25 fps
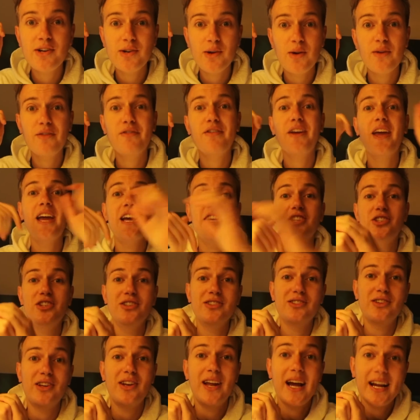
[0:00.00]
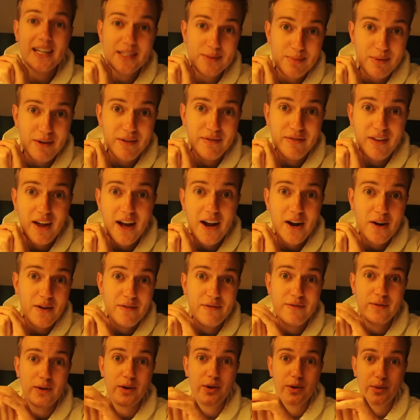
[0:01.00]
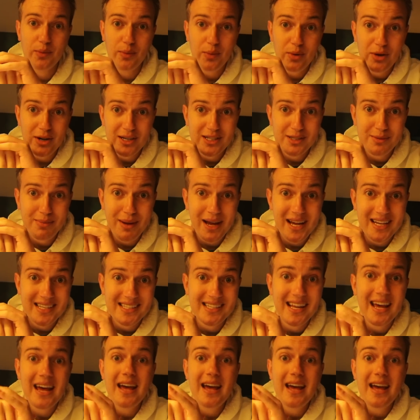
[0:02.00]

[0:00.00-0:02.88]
notifications on Expert Flyer for award space,